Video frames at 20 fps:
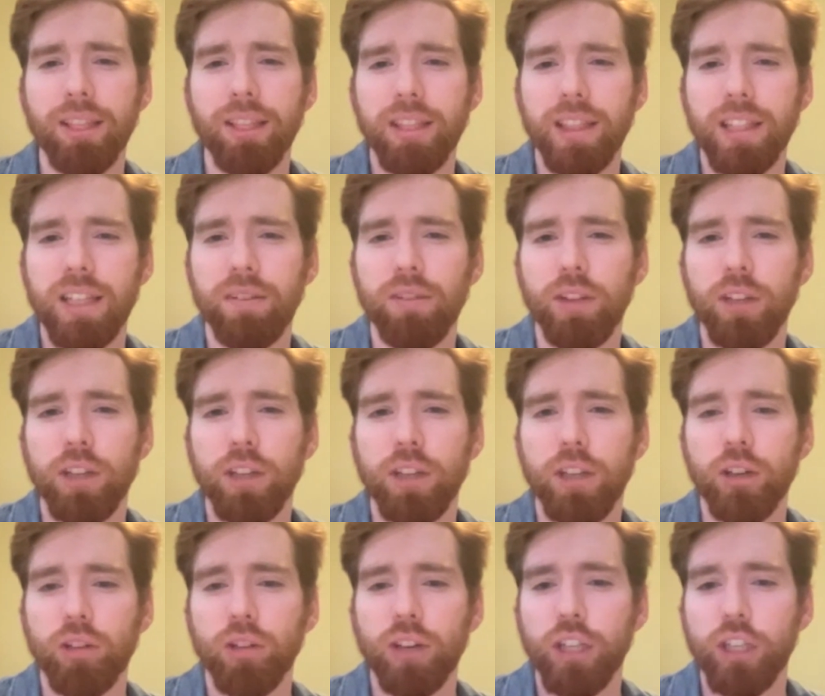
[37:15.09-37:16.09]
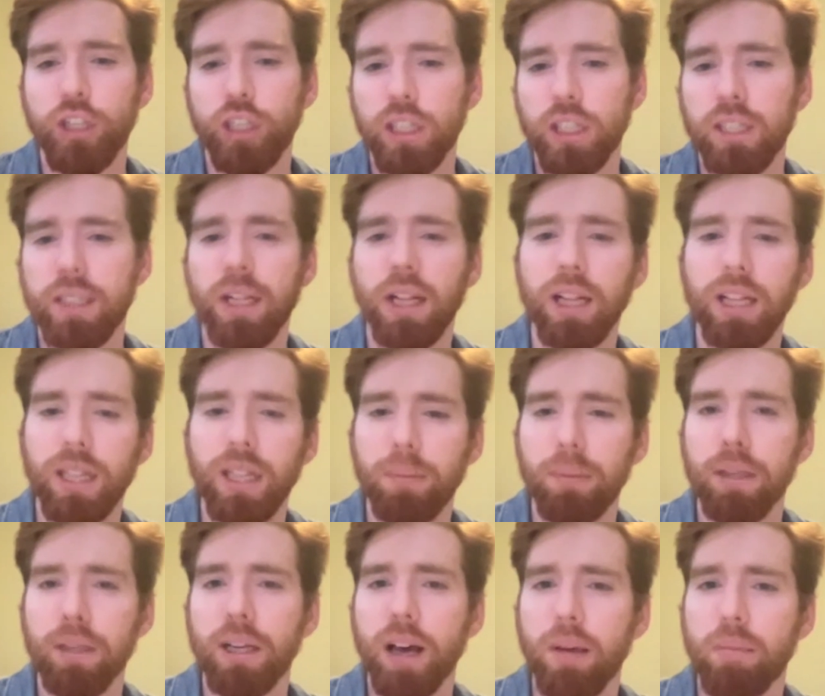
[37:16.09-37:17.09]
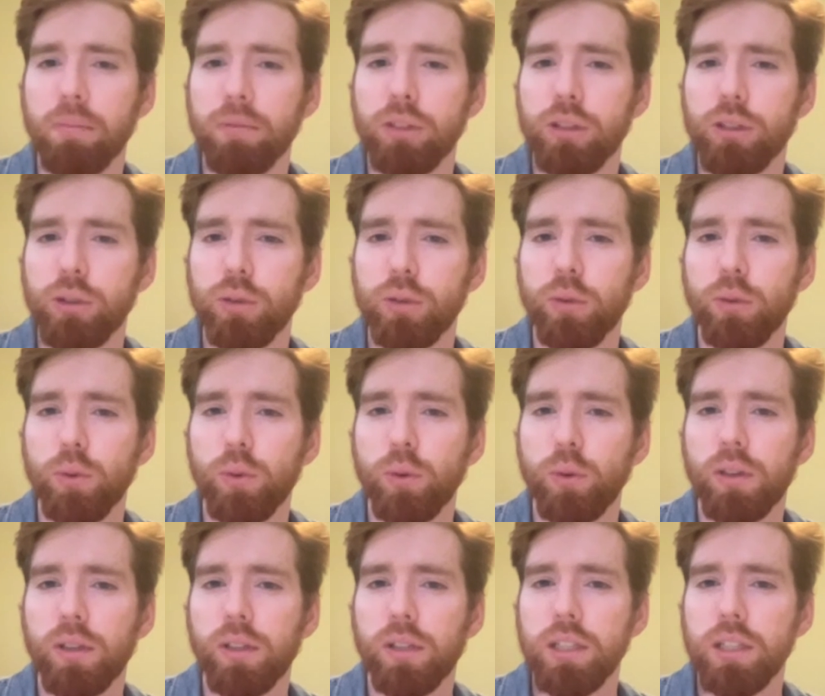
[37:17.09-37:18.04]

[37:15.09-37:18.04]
leave the curation a little bit up to